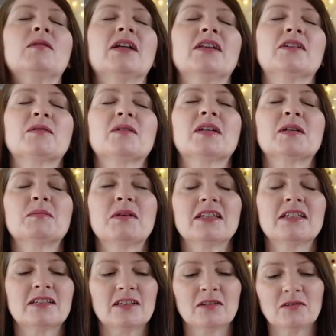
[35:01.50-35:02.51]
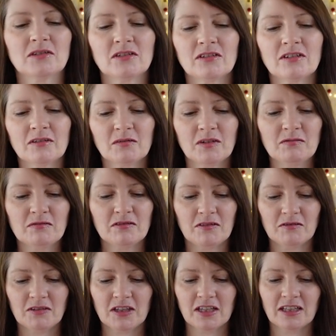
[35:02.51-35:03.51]
ones when I placed the order. I went
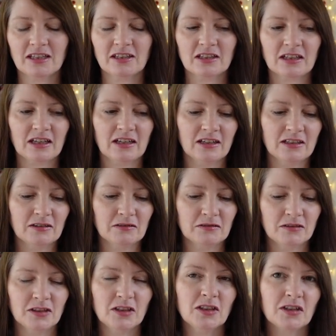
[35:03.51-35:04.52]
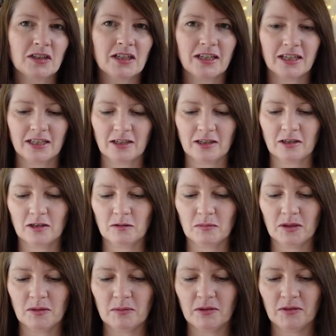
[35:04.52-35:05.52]
for everything that kind of looked like it could
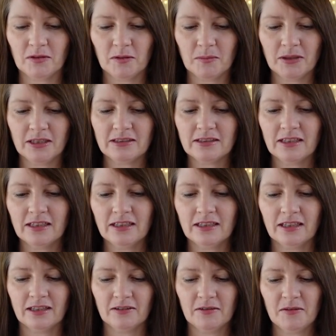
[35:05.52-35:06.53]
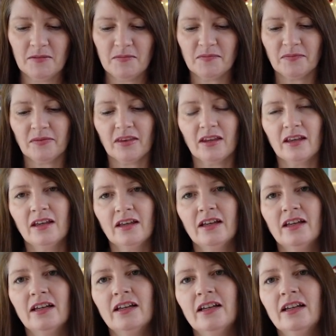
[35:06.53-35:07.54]
be a possibility. That.
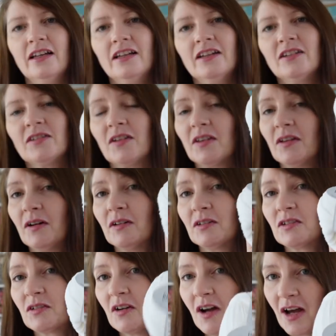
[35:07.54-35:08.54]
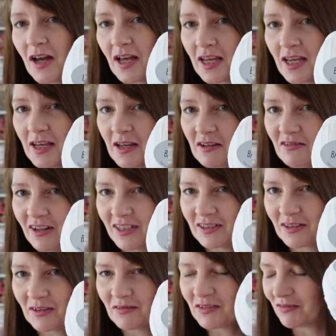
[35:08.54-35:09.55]
So I thought I'd try my
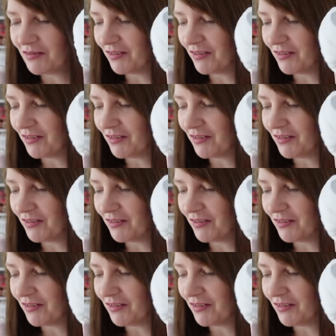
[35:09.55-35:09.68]
Drops